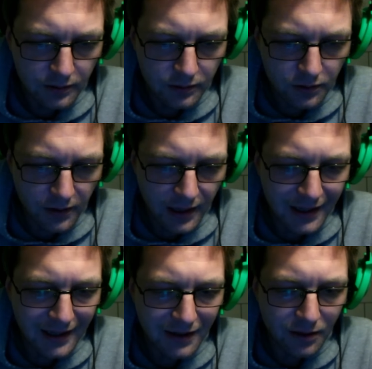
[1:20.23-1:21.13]
so that I
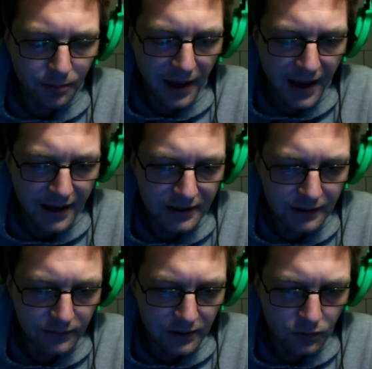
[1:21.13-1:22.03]
get the
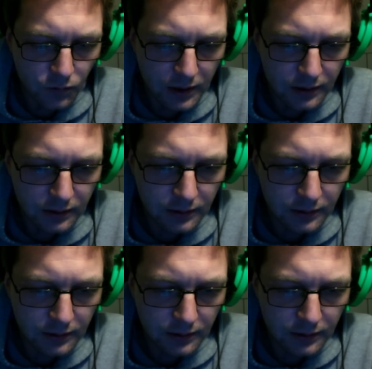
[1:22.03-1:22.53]
passives as well.